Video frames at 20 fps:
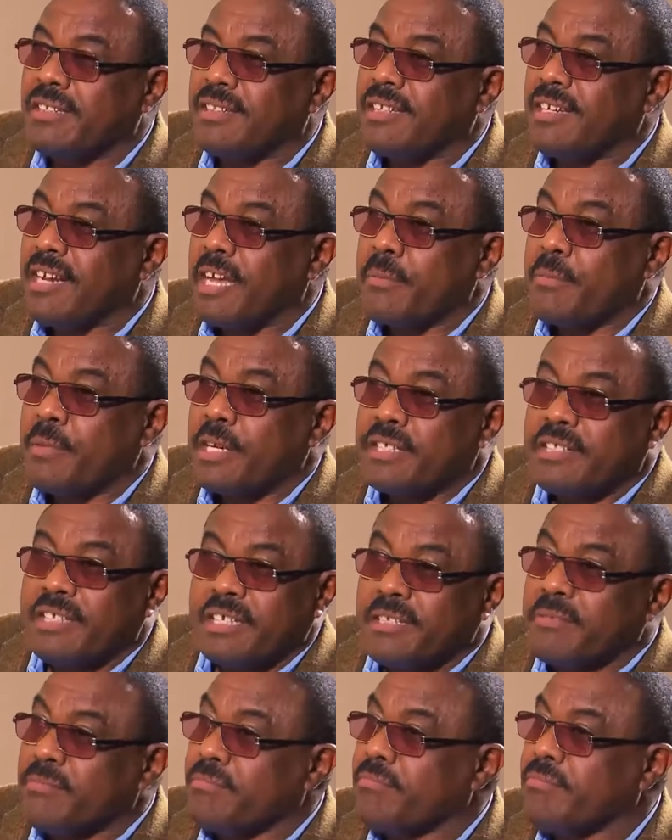Then I met
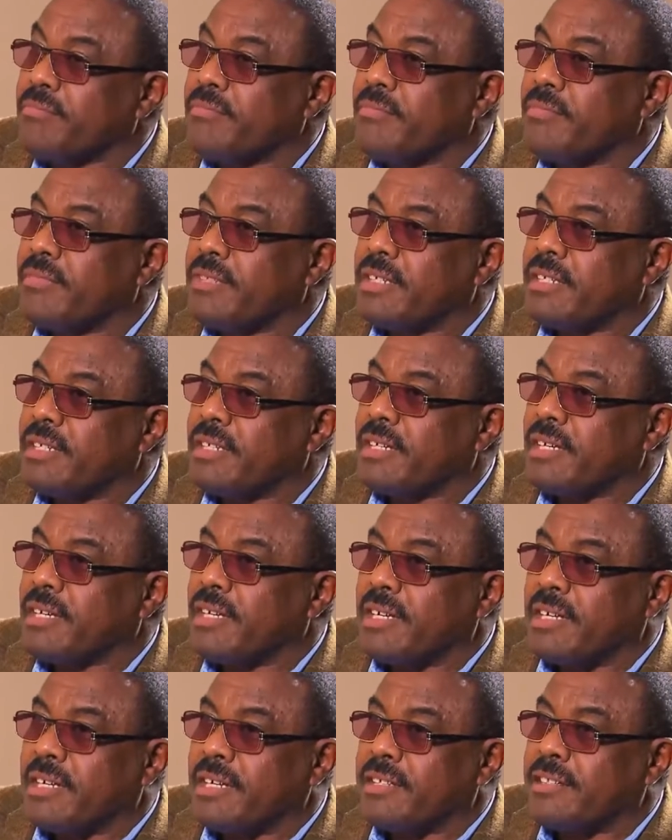him
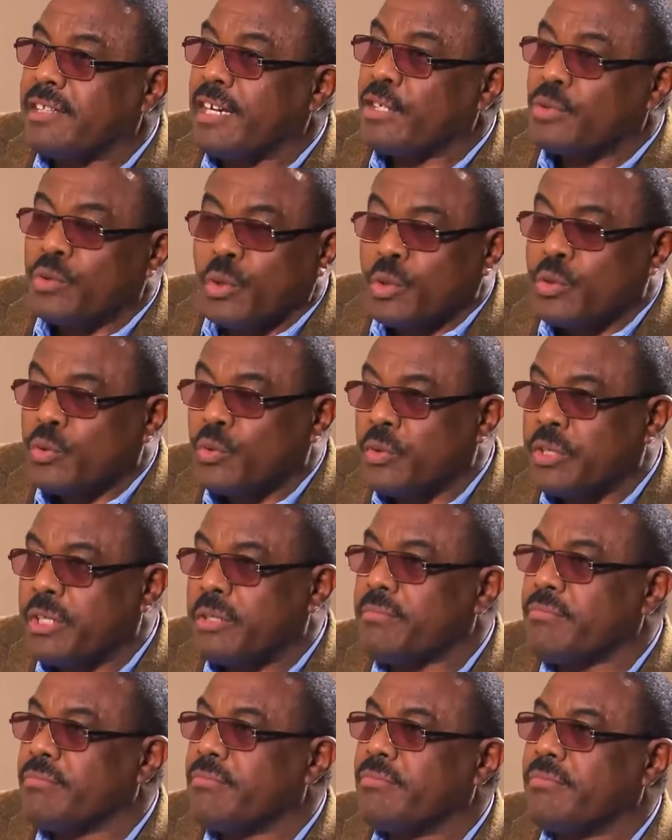and I talked to
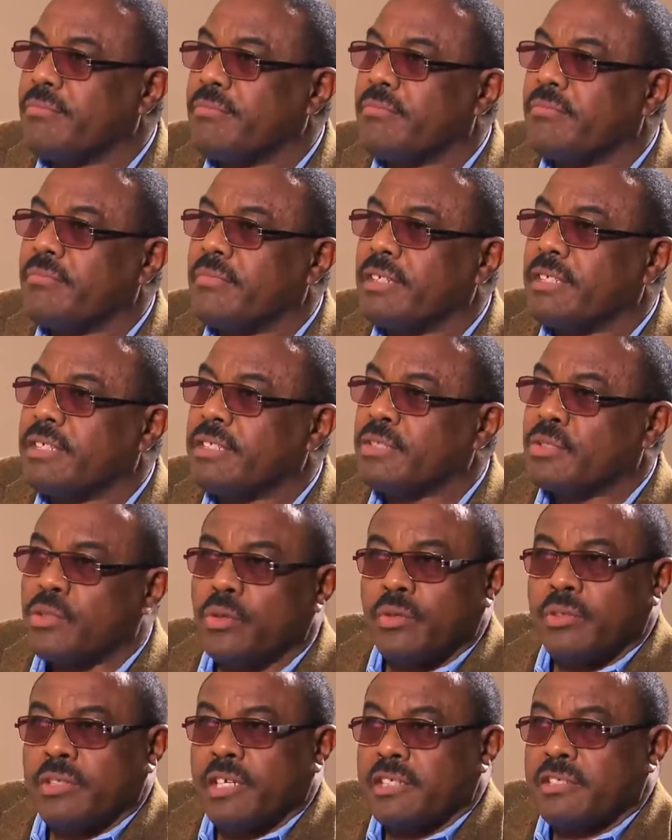him.
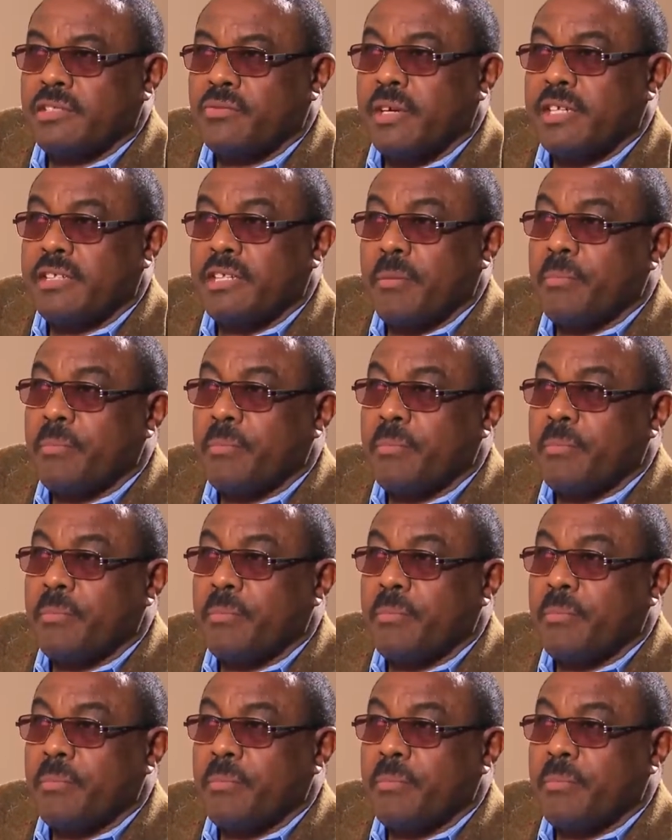So that's what